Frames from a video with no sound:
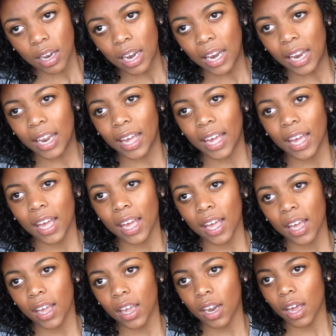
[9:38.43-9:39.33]

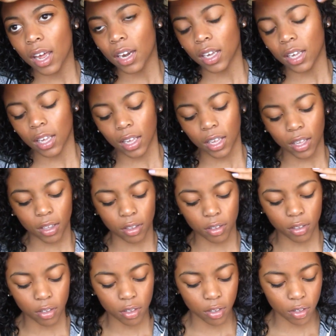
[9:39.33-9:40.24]
Lead,
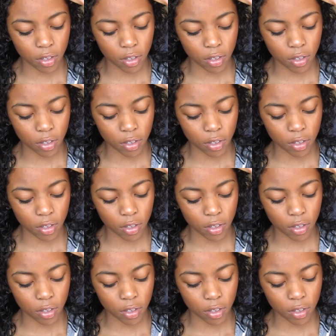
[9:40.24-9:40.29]
honey.